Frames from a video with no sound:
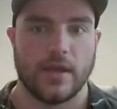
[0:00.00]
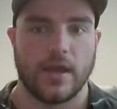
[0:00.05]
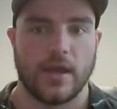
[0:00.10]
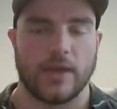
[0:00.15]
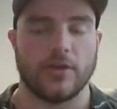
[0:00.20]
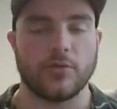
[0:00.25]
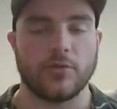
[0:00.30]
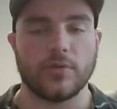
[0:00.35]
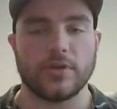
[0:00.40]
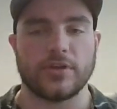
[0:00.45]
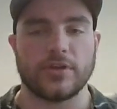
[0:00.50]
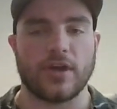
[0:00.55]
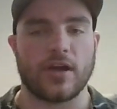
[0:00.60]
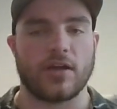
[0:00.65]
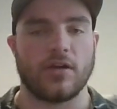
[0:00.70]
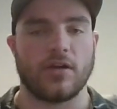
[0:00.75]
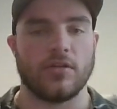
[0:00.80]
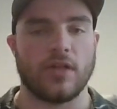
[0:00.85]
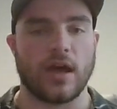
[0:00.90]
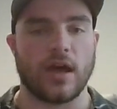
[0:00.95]
I know we
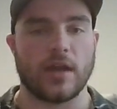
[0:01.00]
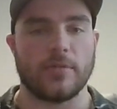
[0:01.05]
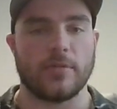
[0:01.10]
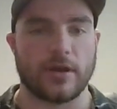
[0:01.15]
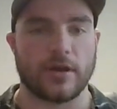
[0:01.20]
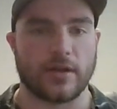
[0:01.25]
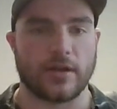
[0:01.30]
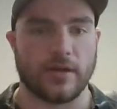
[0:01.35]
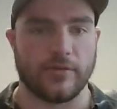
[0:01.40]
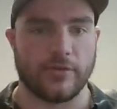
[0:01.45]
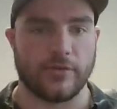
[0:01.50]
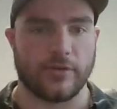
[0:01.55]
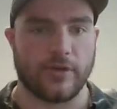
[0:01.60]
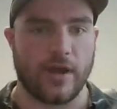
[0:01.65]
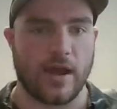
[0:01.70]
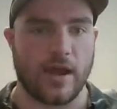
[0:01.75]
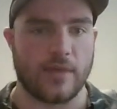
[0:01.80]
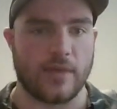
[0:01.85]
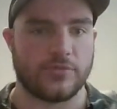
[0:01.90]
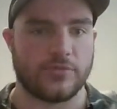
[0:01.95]
talk a lot about cover
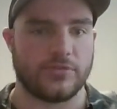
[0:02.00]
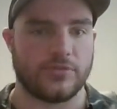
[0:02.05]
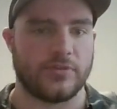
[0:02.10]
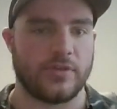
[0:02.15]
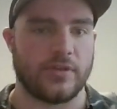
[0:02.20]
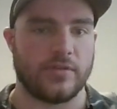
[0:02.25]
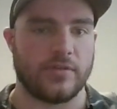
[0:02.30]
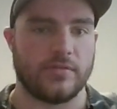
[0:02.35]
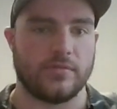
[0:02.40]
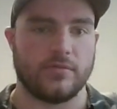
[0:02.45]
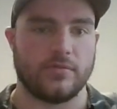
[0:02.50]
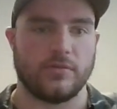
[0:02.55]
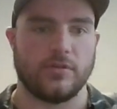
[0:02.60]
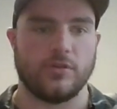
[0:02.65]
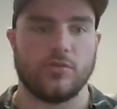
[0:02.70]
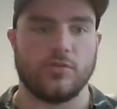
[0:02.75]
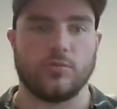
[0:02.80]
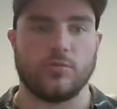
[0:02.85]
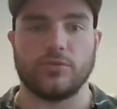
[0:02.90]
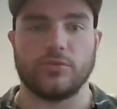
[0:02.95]
crops and
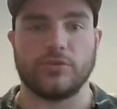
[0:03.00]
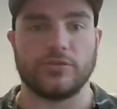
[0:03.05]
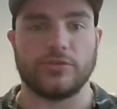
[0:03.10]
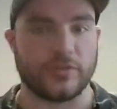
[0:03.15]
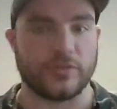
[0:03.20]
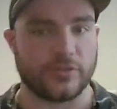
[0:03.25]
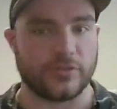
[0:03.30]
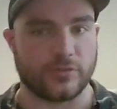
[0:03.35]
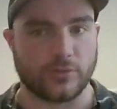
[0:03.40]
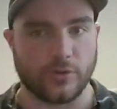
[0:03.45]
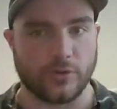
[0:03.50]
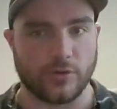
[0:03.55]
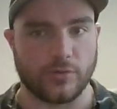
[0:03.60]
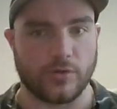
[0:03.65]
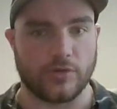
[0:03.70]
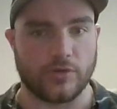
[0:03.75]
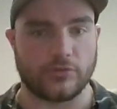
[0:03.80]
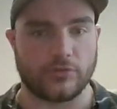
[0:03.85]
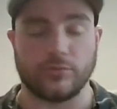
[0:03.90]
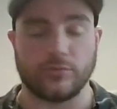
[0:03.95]
reducing soil
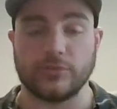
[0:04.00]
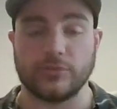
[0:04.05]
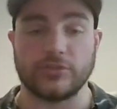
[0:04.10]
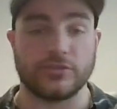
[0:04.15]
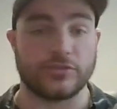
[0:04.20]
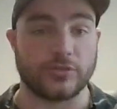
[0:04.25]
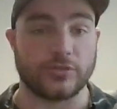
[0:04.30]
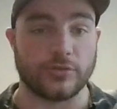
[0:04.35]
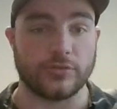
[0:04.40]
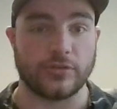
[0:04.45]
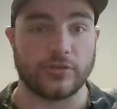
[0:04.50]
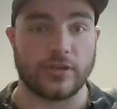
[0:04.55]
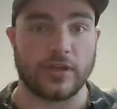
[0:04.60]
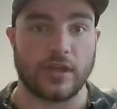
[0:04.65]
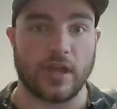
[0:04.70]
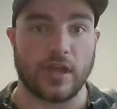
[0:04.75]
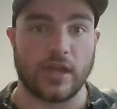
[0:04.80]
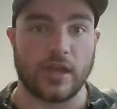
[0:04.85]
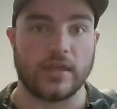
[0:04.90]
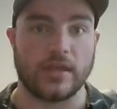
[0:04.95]
erosion, which is
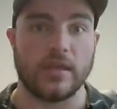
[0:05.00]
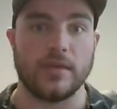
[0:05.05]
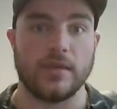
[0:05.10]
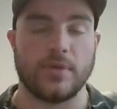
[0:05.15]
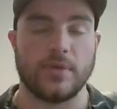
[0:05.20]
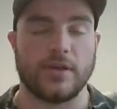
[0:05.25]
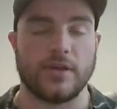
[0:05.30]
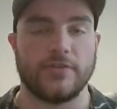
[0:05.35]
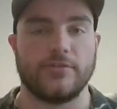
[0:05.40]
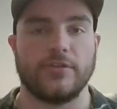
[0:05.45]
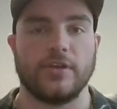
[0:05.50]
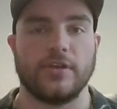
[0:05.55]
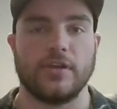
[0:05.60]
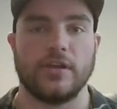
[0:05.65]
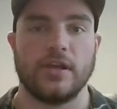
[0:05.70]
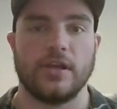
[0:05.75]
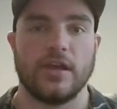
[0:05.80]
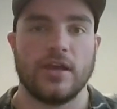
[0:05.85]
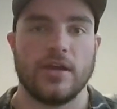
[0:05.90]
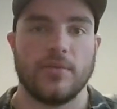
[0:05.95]
certainly a key benefit,
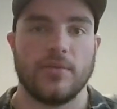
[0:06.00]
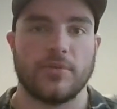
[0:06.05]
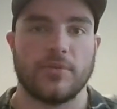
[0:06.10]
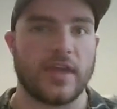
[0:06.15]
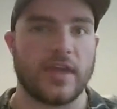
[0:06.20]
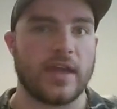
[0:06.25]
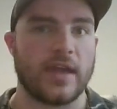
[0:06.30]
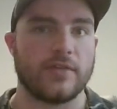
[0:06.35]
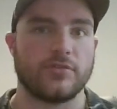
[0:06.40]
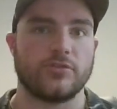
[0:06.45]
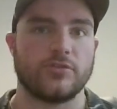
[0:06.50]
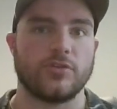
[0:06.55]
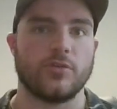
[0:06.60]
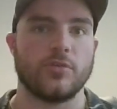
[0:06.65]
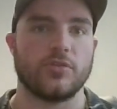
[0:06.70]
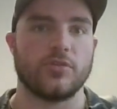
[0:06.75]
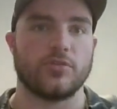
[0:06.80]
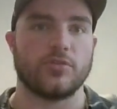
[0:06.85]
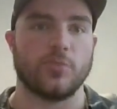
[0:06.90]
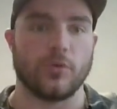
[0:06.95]
but they have so
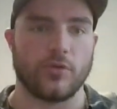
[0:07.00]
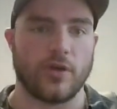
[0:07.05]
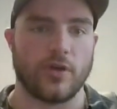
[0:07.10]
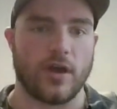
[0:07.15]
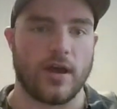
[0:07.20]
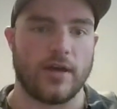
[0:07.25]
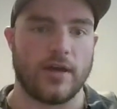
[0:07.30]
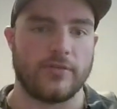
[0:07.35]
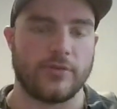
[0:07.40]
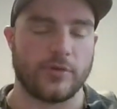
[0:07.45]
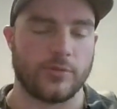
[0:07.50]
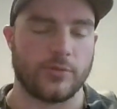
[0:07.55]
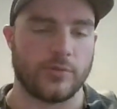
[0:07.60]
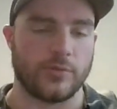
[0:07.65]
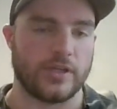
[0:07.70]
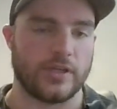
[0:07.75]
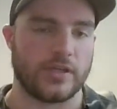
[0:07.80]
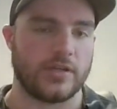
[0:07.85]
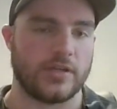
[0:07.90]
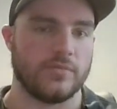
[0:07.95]
much more to offer
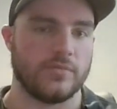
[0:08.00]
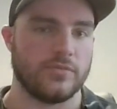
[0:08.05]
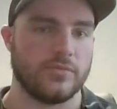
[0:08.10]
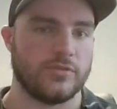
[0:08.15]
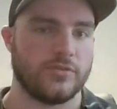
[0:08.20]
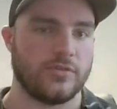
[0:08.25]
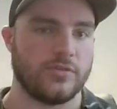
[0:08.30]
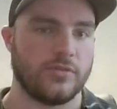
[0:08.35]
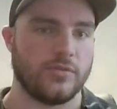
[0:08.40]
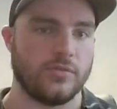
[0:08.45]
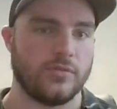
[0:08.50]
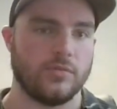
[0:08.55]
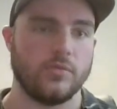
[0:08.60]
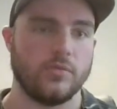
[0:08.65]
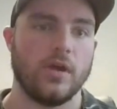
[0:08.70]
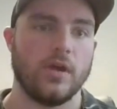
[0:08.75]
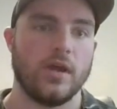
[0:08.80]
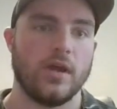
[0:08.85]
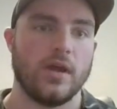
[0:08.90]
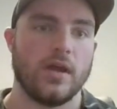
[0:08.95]
when it comes
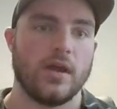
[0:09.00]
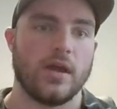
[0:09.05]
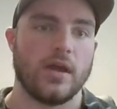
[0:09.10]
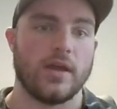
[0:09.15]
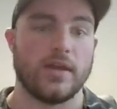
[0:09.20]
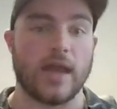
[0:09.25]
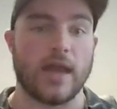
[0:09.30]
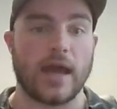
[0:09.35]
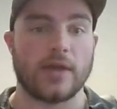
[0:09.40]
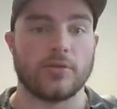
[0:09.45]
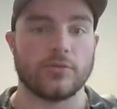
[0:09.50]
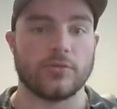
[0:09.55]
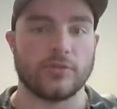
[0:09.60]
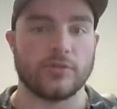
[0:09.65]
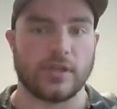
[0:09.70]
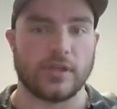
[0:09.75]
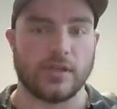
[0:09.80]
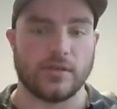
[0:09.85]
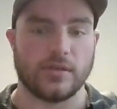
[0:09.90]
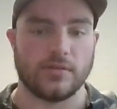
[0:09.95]
to not
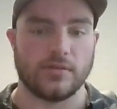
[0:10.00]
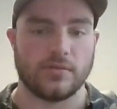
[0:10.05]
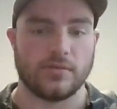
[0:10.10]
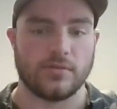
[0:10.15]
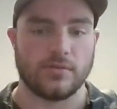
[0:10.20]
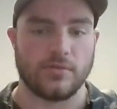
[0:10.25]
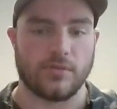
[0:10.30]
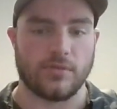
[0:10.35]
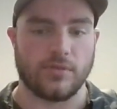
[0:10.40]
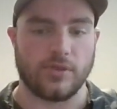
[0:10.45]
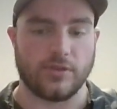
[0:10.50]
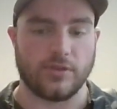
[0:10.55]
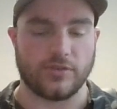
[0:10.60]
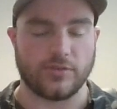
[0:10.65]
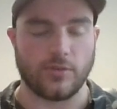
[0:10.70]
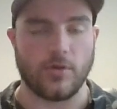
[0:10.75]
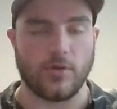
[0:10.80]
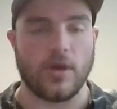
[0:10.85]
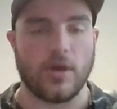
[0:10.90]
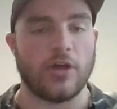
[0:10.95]
only the
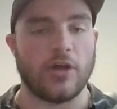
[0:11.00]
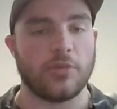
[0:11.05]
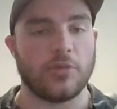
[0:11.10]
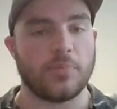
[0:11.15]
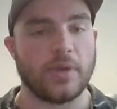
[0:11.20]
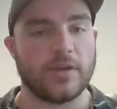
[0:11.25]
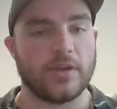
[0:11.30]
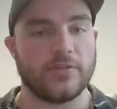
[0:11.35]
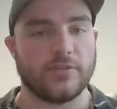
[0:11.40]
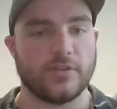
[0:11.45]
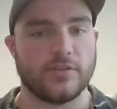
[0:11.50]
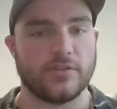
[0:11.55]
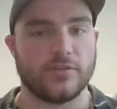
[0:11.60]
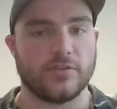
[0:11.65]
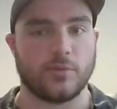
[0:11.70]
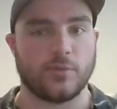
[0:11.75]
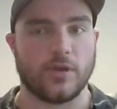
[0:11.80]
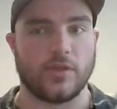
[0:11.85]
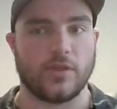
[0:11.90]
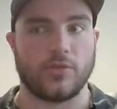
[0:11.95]
soil health
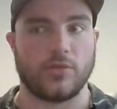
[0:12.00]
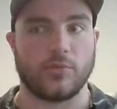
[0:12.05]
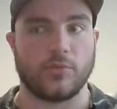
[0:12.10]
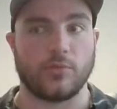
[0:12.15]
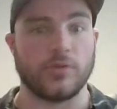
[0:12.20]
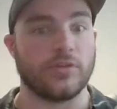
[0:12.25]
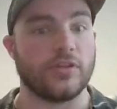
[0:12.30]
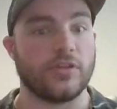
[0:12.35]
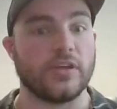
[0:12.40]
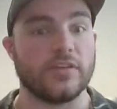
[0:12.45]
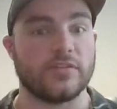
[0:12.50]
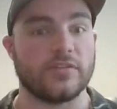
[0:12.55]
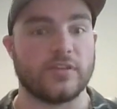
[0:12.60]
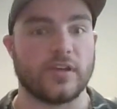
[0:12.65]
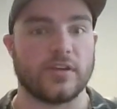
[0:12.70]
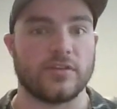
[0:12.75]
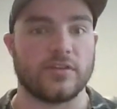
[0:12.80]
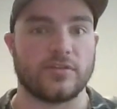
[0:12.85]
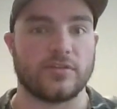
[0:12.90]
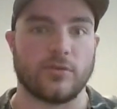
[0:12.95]
benefits with
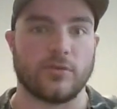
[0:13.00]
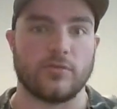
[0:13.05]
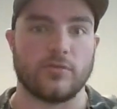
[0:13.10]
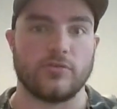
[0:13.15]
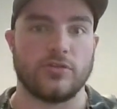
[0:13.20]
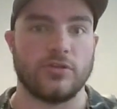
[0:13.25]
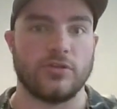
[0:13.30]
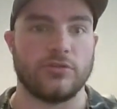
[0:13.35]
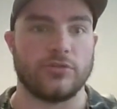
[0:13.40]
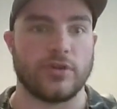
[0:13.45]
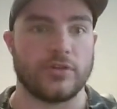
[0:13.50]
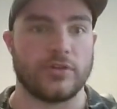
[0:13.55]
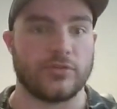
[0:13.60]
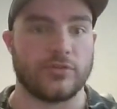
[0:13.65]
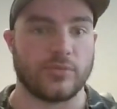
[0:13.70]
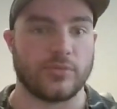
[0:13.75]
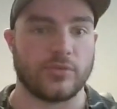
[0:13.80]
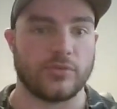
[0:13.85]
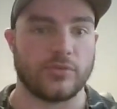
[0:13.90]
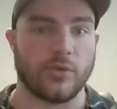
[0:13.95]
releasing certain nutrients
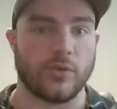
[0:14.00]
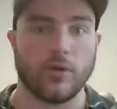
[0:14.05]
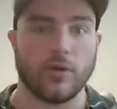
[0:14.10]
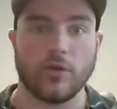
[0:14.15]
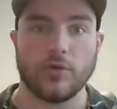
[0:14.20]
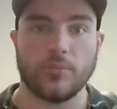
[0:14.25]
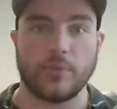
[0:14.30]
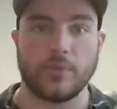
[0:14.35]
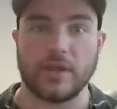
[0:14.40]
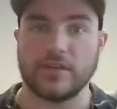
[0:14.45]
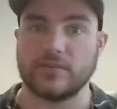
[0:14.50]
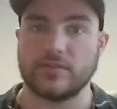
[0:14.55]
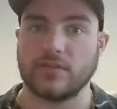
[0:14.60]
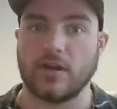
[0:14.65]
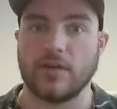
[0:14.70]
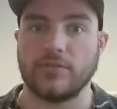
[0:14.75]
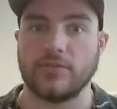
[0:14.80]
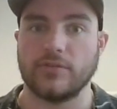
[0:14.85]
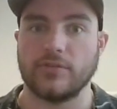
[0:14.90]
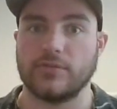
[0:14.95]
from the soil based
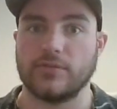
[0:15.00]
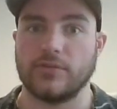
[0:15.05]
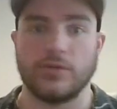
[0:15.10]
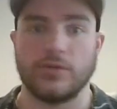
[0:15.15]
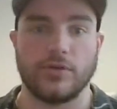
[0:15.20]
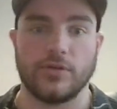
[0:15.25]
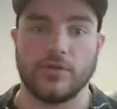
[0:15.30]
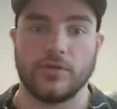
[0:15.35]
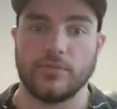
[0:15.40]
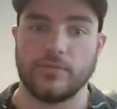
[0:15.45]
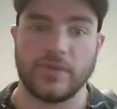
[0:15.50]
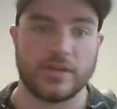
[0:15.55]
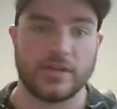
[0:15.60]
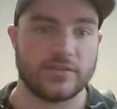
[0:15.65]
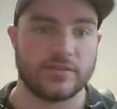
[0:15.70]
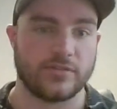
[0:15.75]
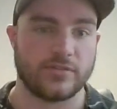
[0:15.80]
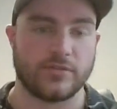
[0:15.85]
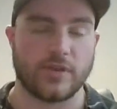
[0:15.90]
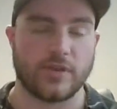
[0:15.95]
off of your
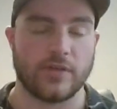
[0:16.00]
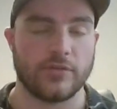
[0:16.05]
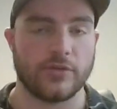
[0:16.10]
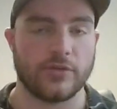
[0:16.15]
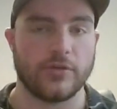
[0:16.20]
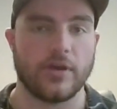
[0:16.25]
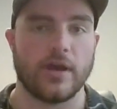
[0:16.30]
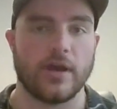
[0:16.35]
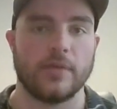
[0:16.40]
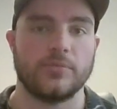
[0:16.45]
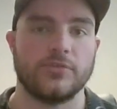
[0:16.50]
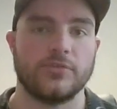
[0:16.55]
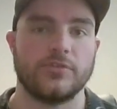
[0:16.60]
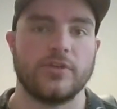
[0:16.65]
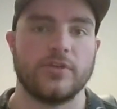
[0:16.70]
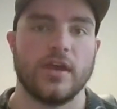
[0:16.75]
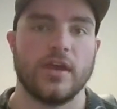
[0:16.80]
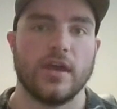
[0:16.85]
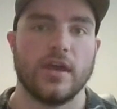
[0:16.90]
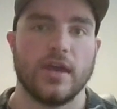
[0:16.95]
mix of cover crops,